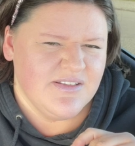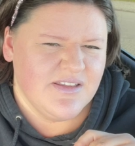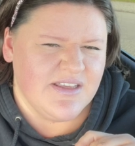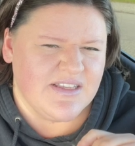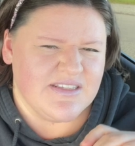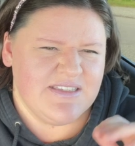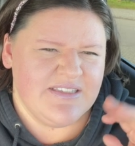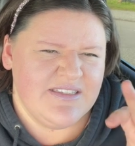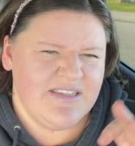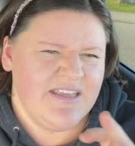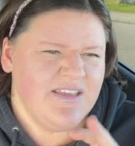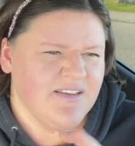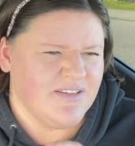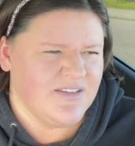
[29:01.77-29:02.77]
like
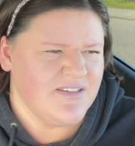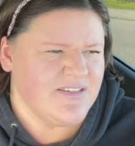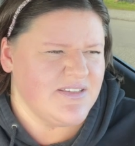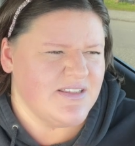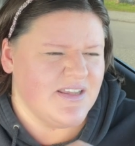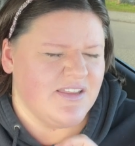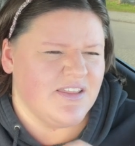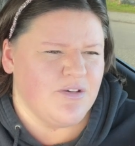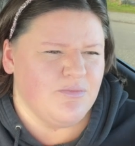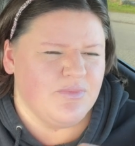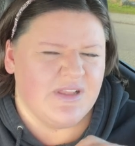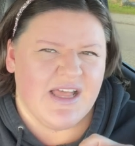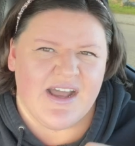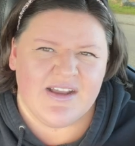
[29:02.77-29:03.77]
seals, like the
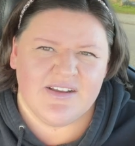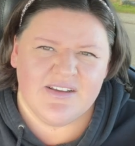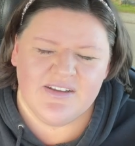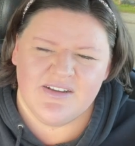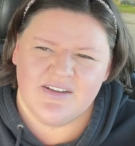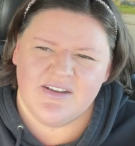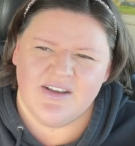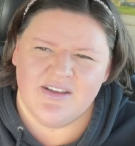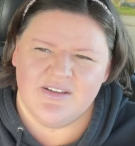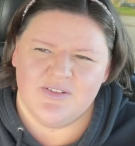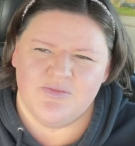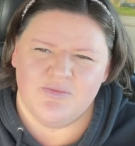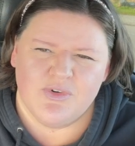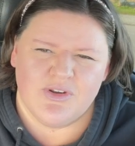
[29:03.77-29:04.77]
black kind
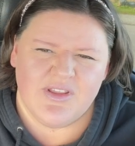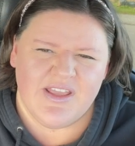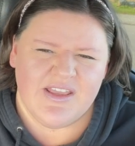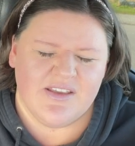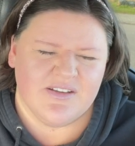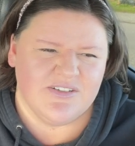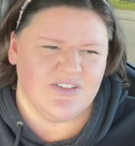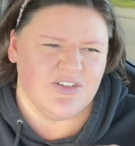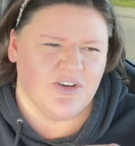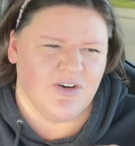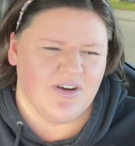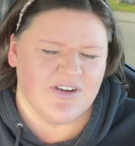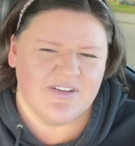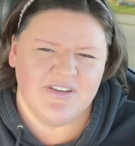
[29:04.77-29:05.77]
of more like a
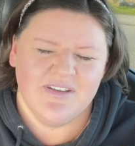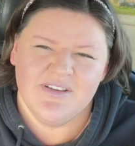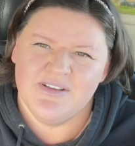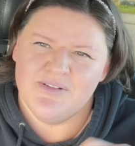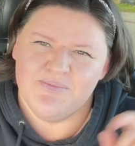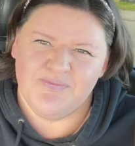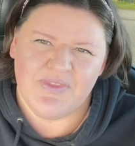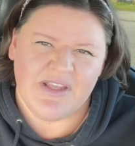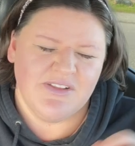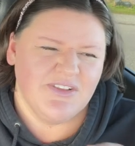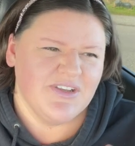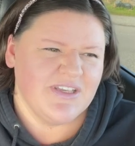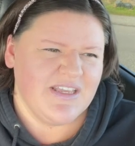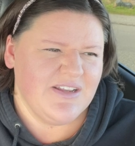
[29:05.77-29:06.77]
dog
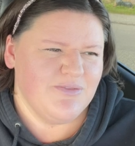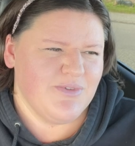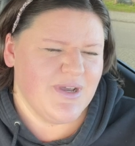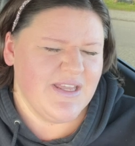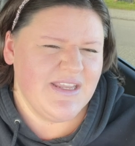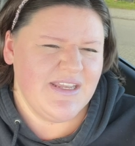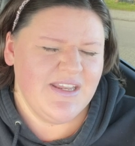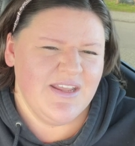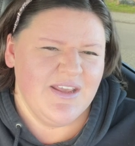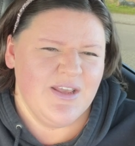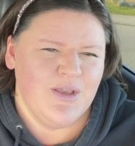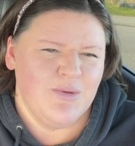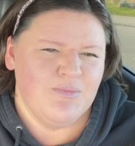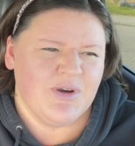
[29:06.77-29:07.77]
looking one.
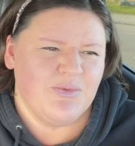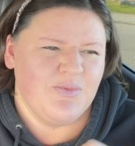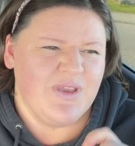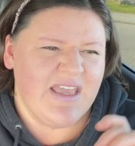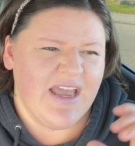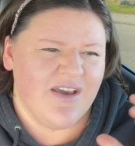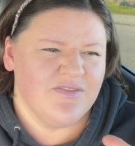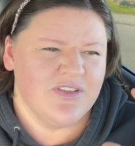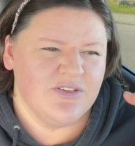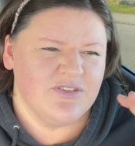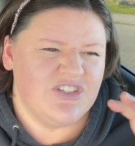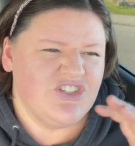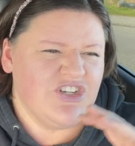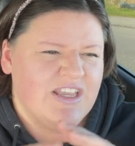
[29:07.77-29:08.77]
But we have
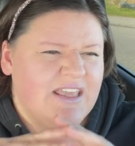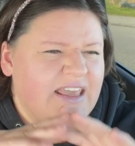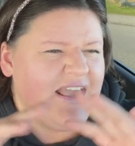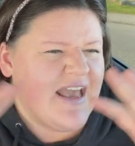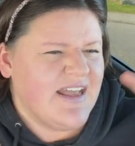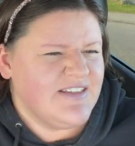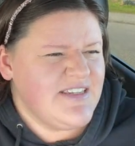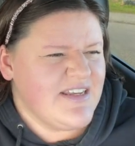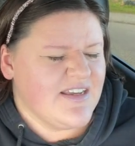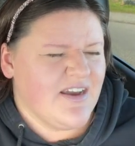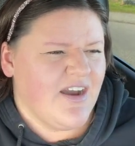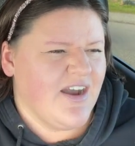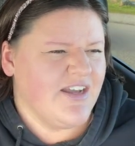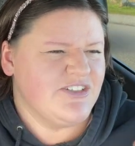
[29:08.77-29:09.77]
those gigantic
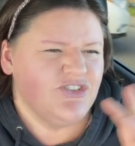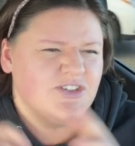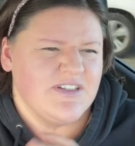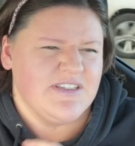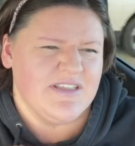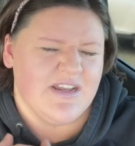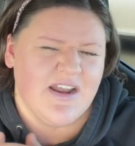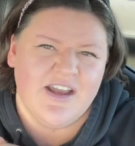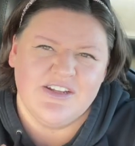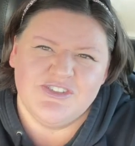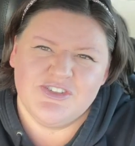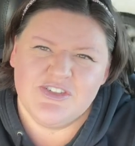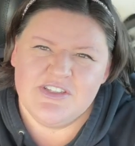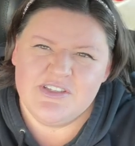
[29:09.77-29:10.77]
hundreds and
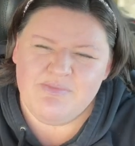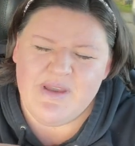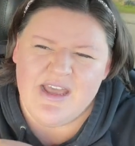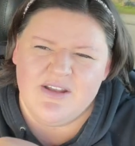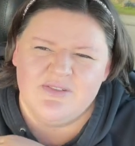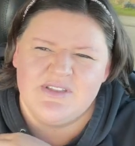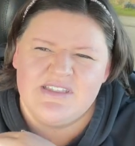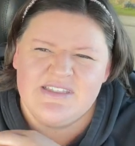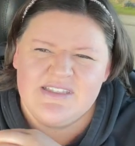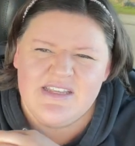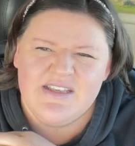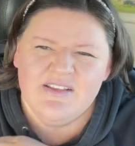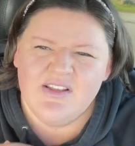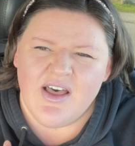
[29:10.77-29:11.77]
hundreds of pound
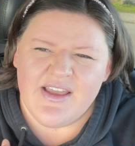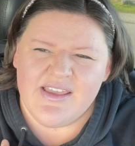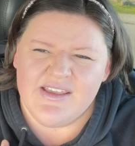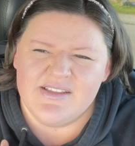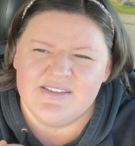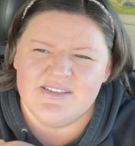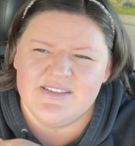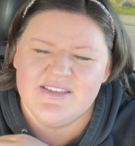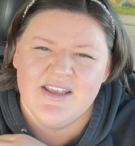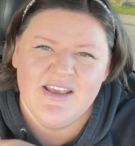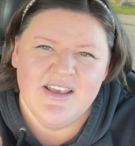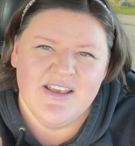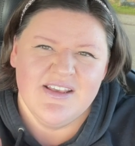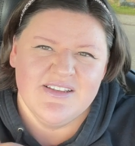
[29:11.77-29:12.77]
sea lions
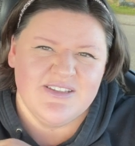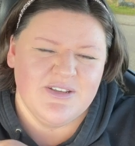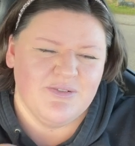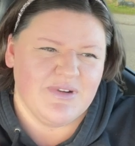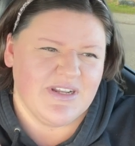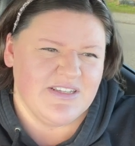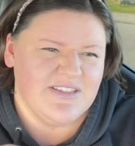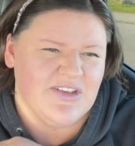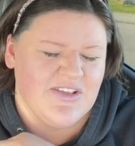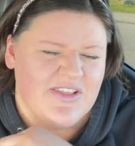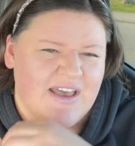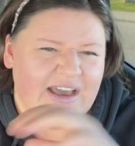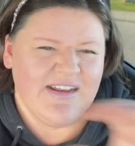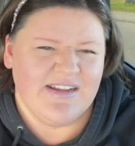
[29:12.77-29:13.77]
so when I saw
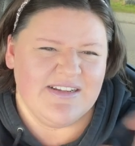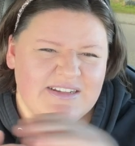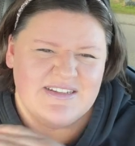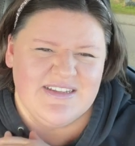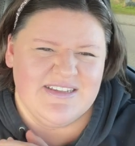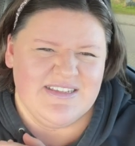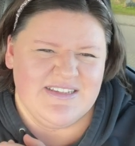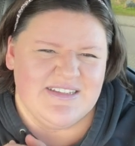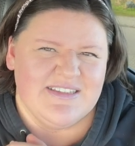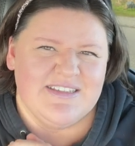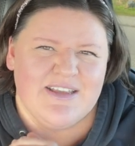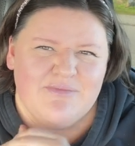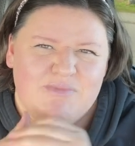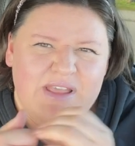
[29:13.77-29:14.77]
that at a
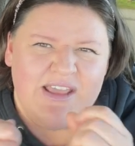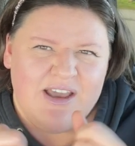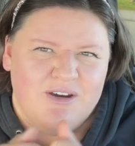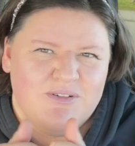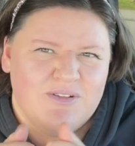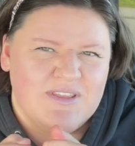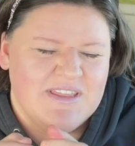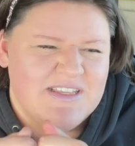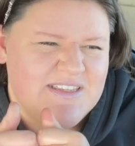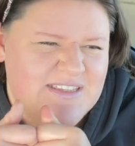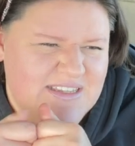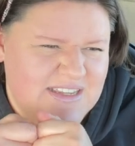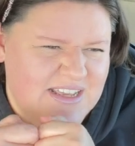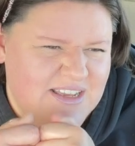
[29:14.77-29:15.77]
distance, I'm like out in the
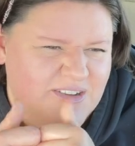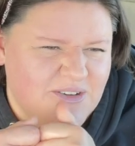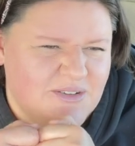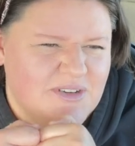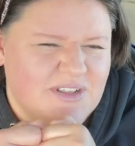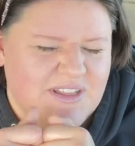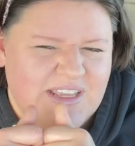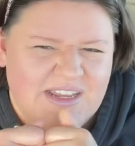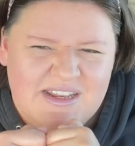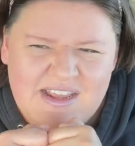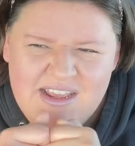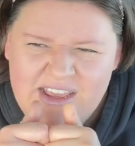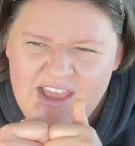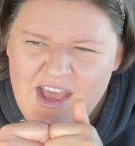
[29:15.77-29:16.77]
sea Googling,
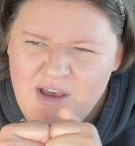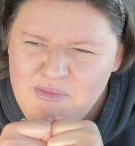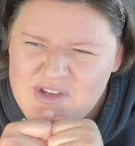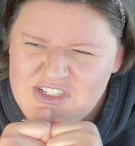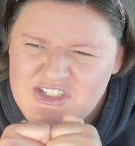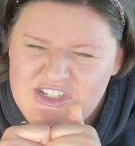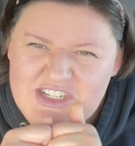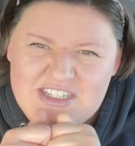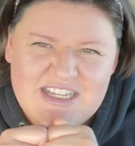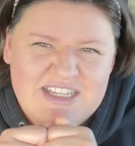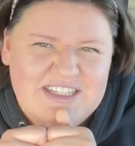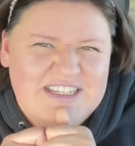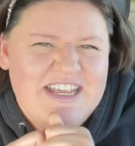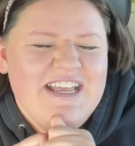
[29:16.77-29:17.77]
how much does
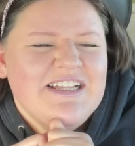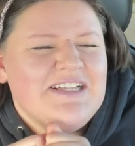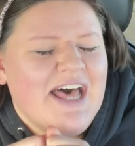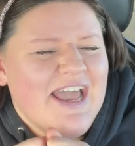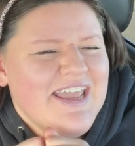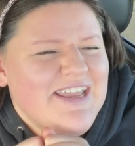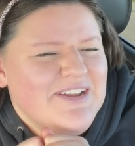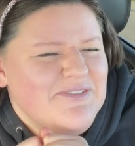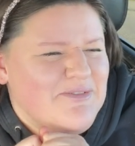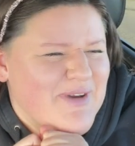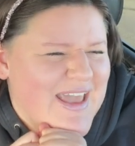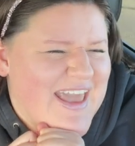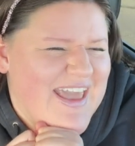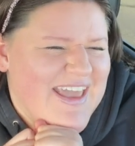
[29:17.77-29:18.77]
a sea lion
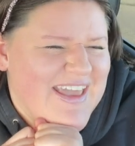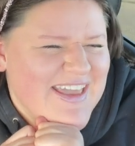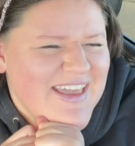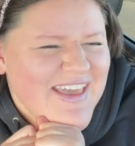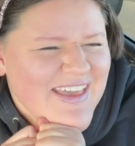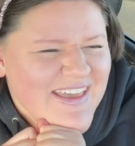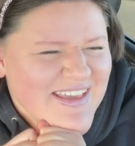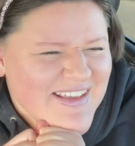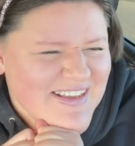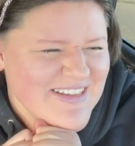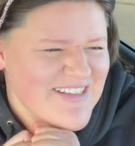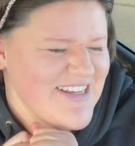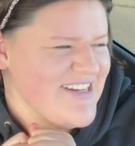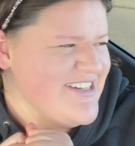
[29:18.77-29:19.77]
weigh?
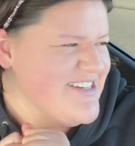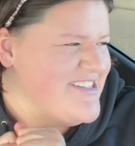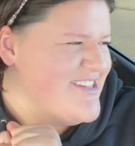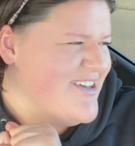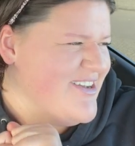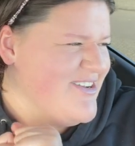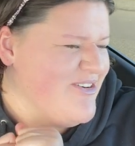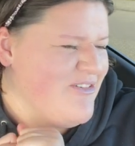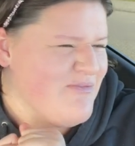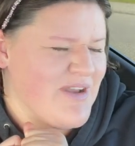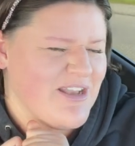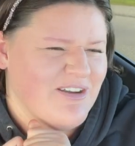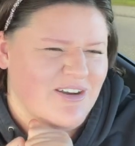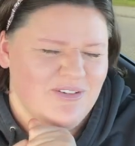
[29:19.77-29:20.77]
Because I just thought, oh
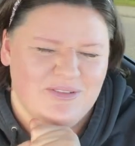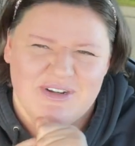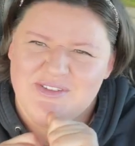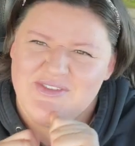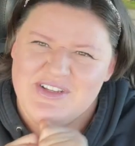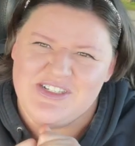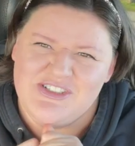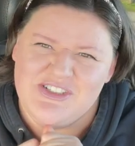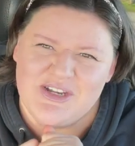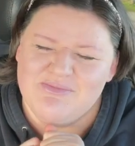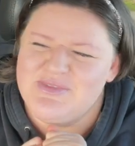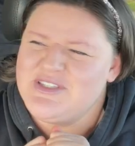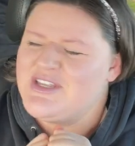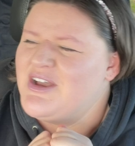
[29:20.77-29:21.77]
my God, what if it
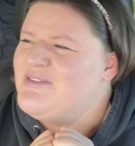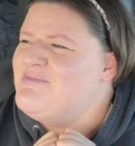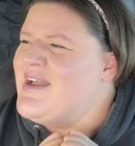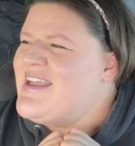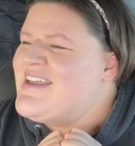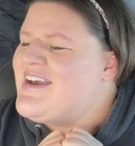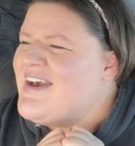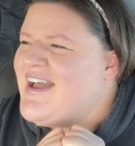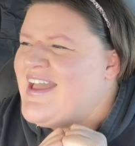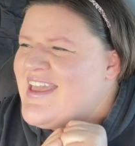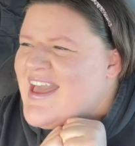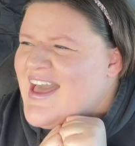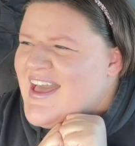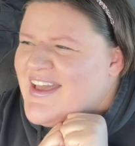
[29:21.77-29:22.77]
jumps on my
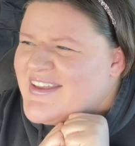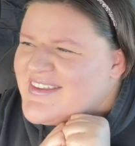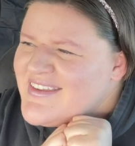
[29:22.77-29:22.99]
kayak?